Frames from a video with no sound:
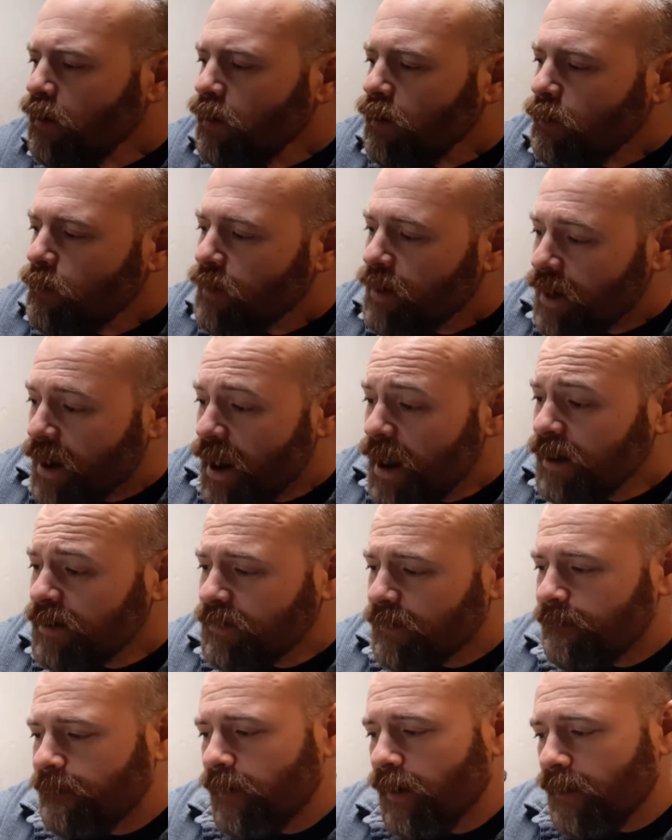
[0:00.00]
When you ask the
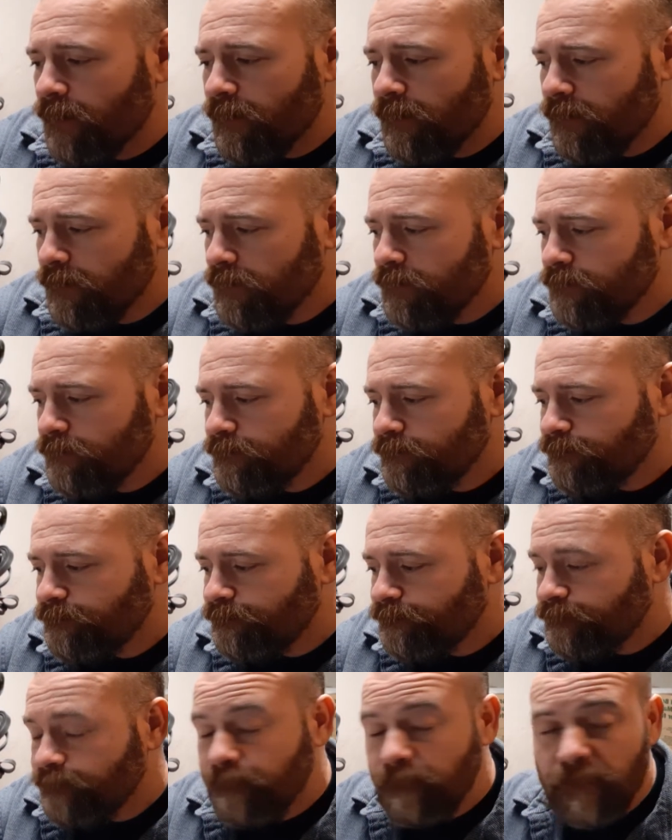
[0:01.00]
father,
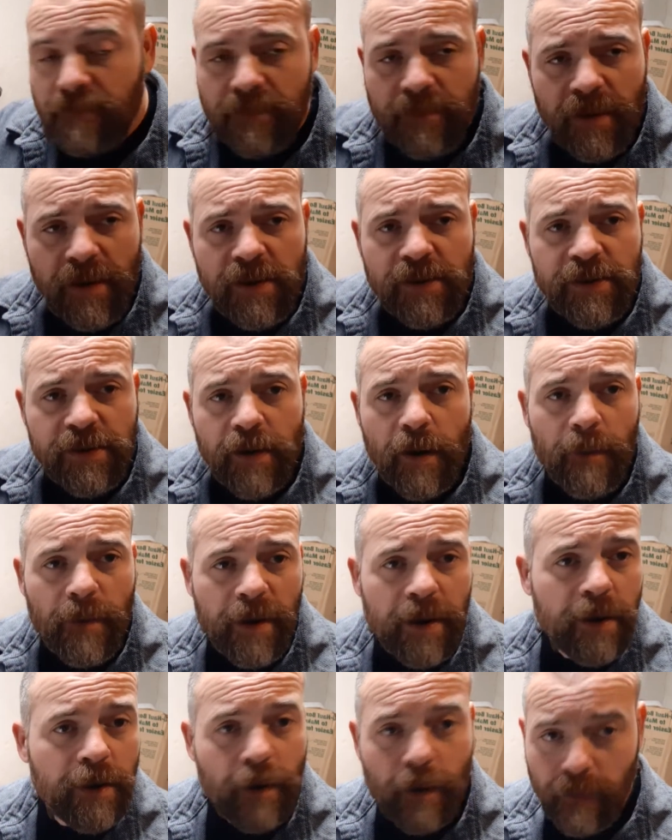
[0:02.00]
you're
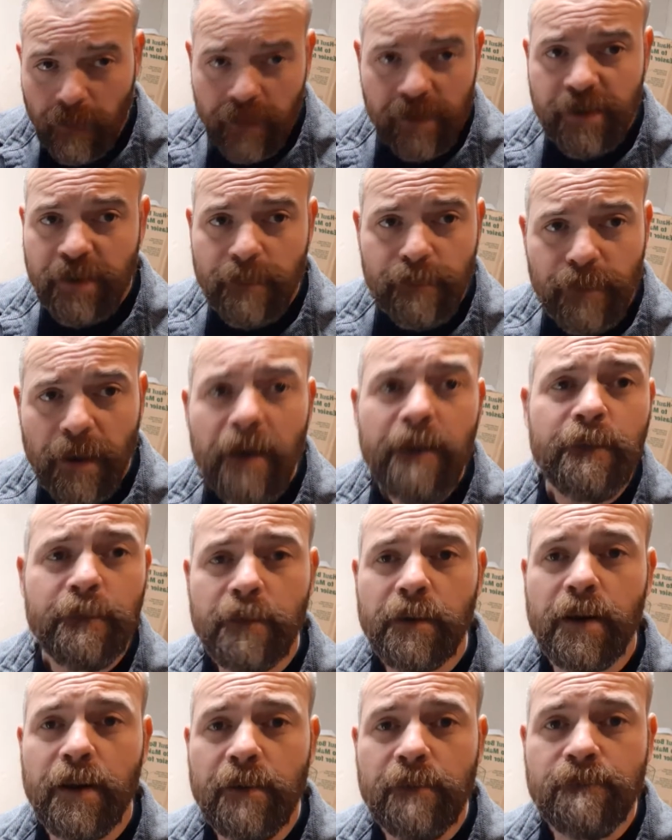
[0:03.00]
showing courage and
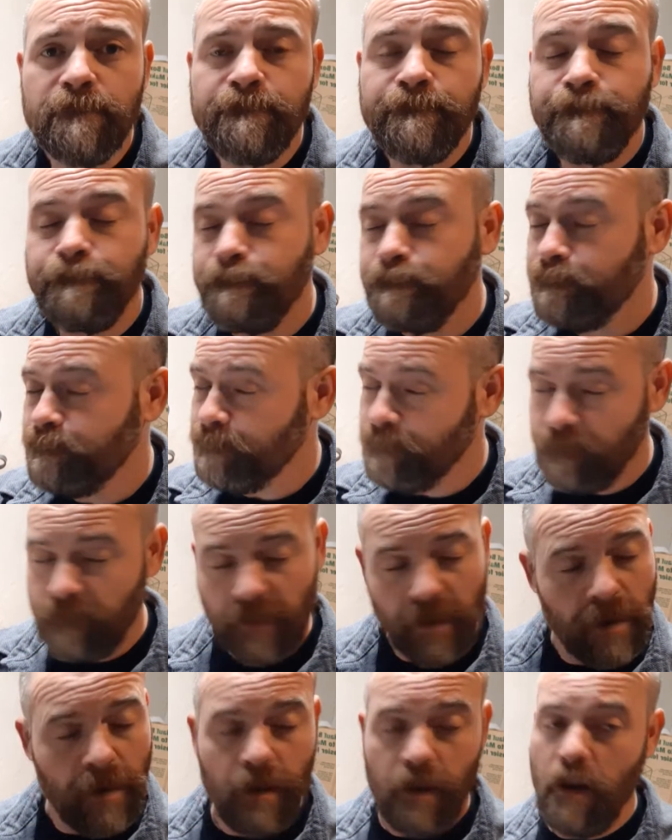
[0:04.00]
bravery.
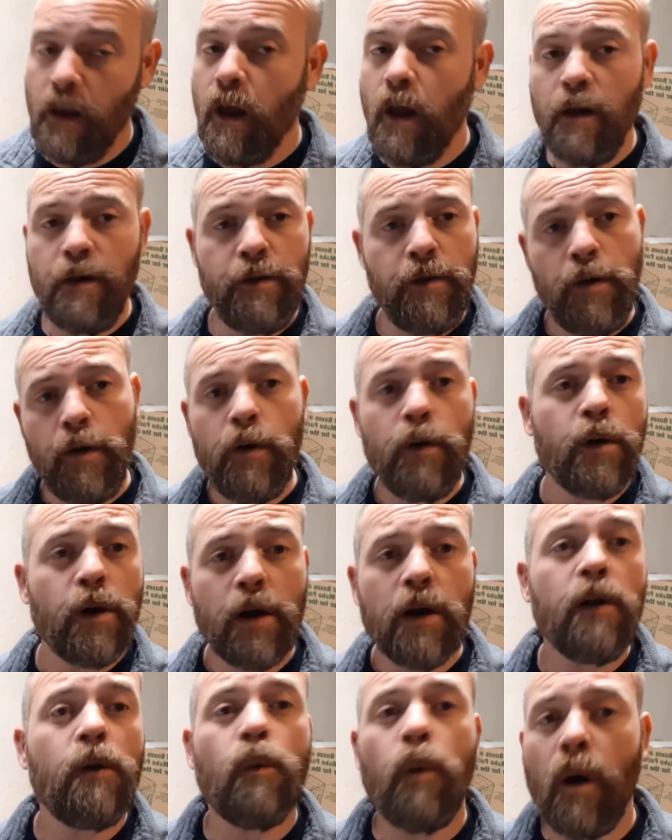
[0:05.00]
Two
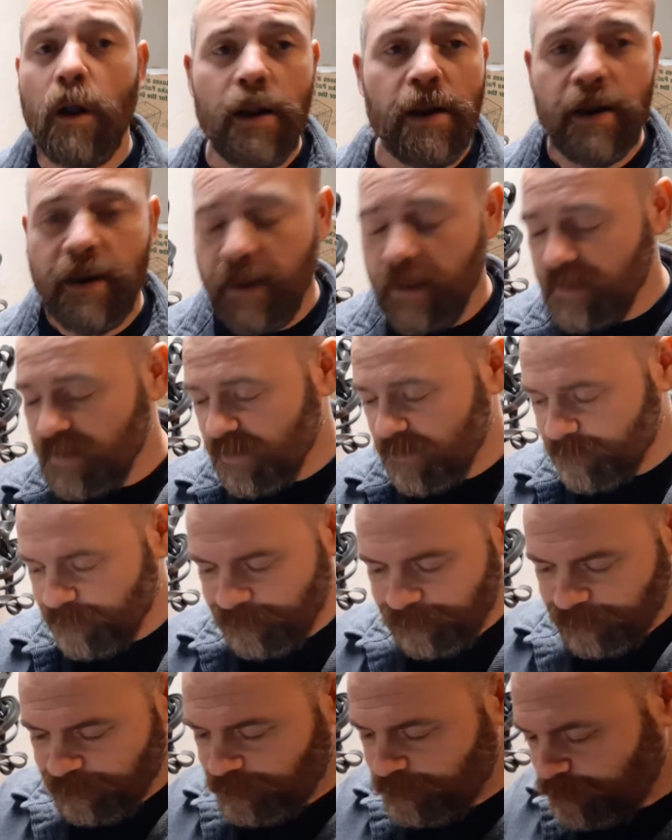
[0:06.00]
good qualities.
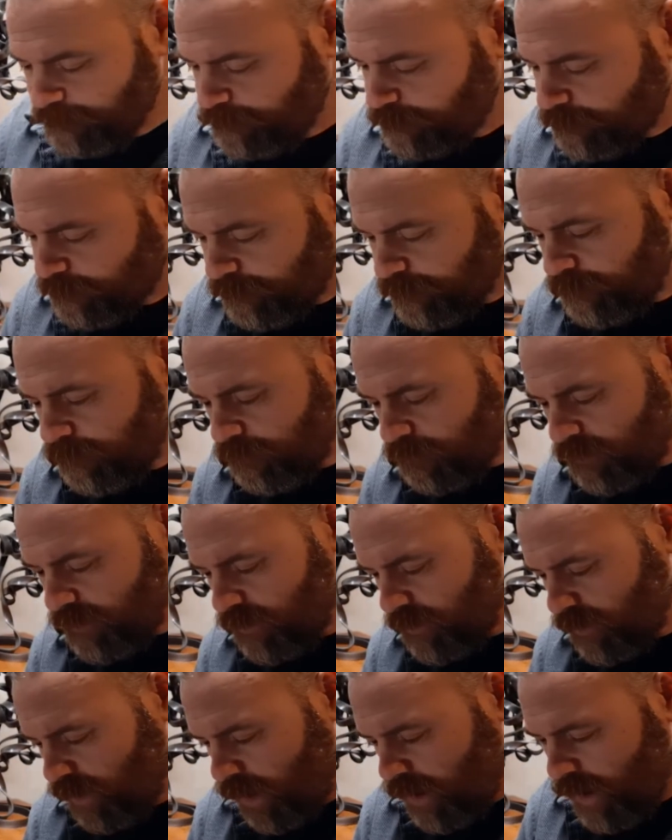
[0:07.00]

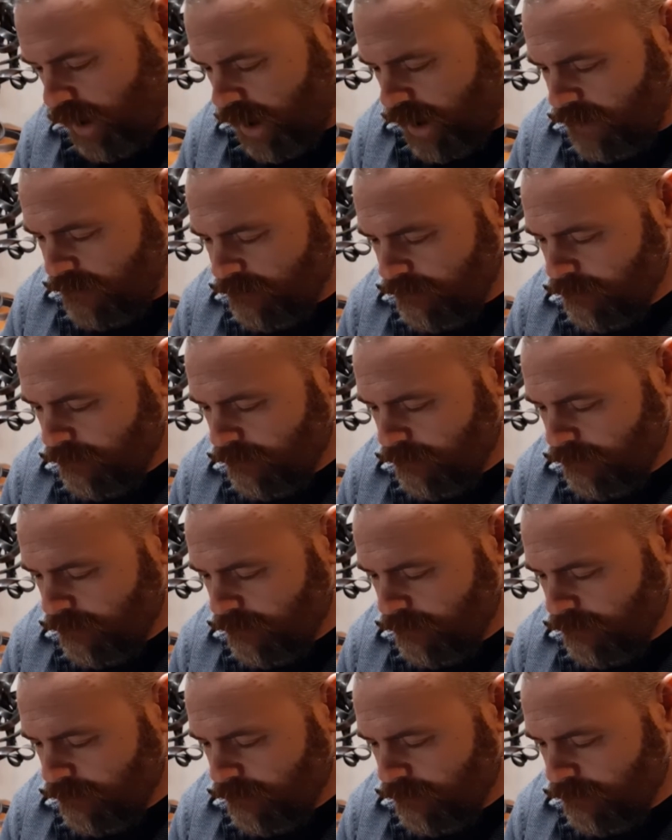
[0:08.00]
Alright?